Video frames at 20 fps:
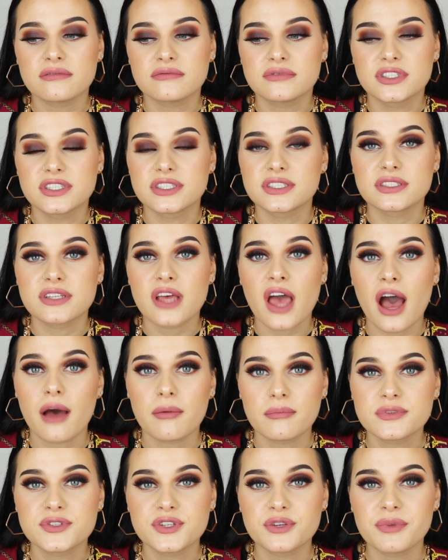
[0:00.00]
didn't
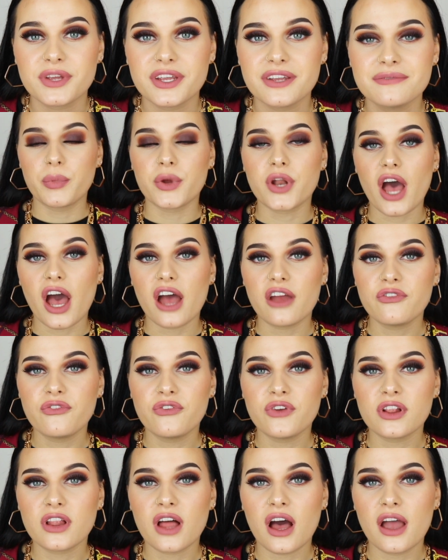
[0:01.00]
happen to me. But I
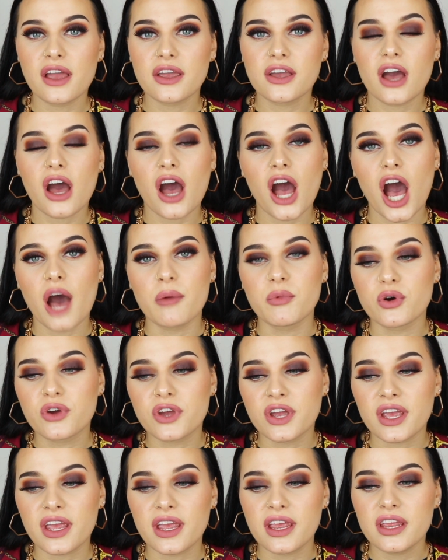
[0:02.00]
feel like I'm
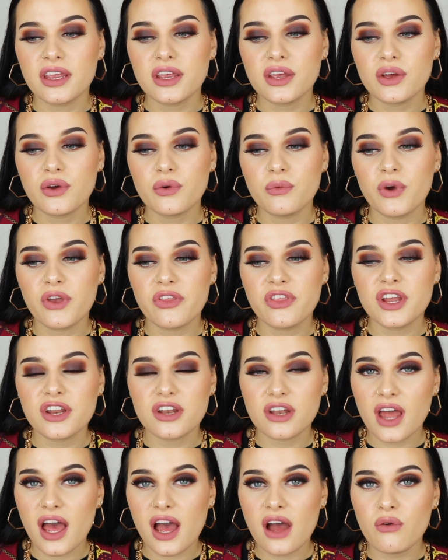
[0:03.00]
okay with
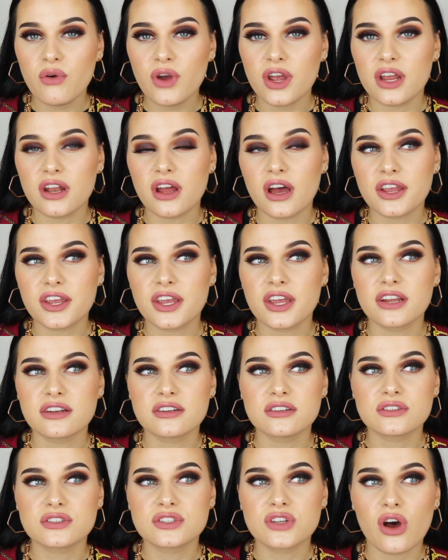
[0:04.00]
it now and I
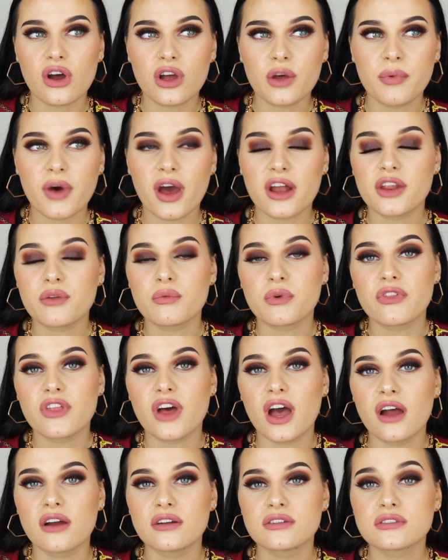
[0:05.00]
can talk about it
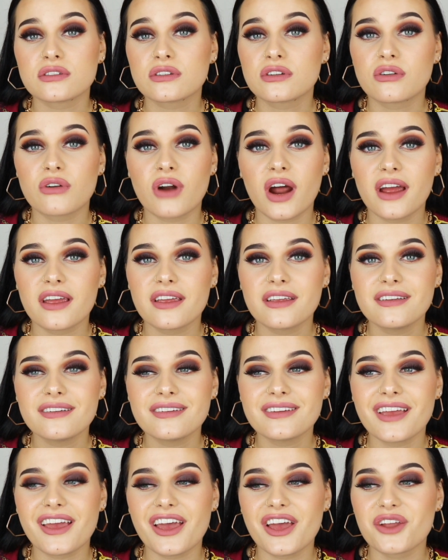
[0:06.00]
without crying
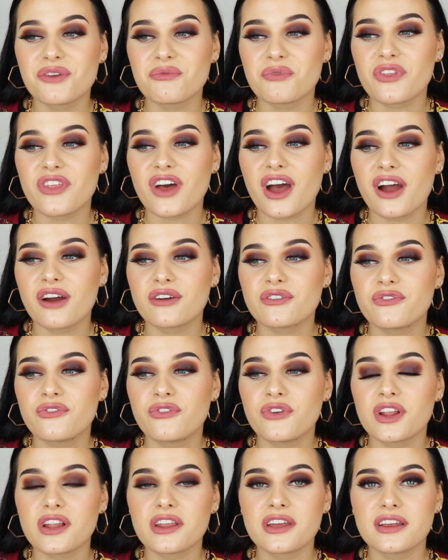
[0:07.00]
and without
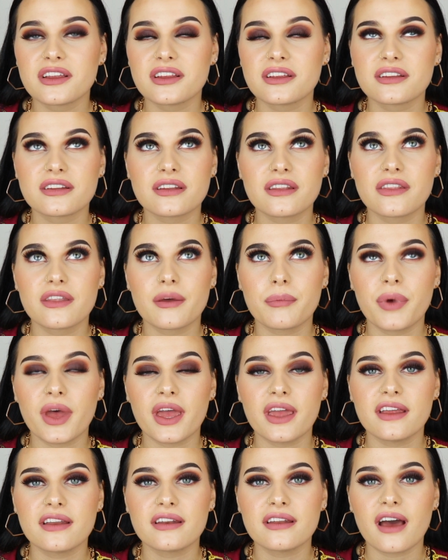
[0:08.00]
feeling the
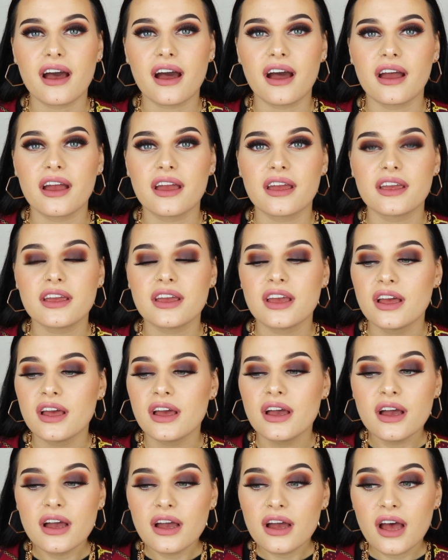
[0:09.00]
pain I
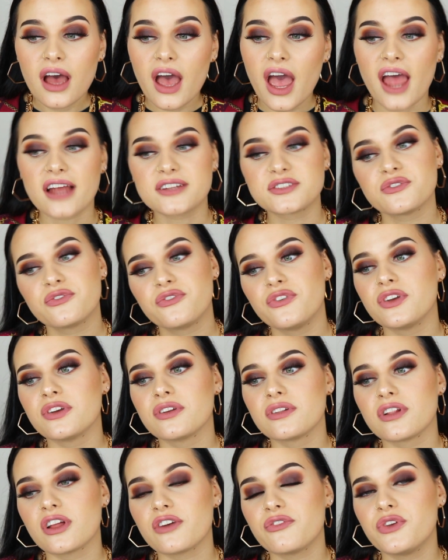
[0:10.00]
had to
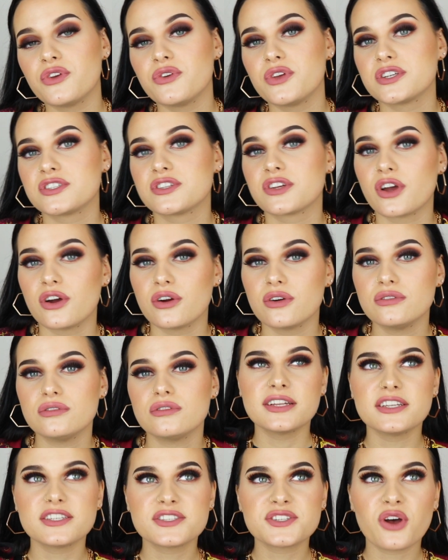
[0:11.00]
feel a few years ago.
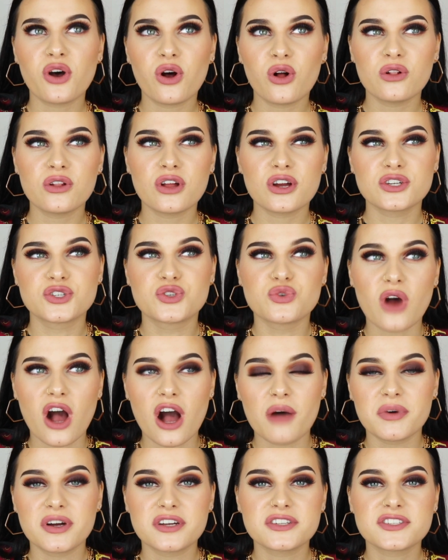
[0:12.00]
This whole
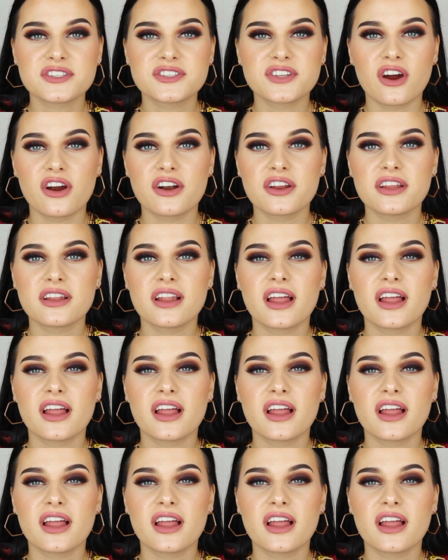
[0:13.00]
drama started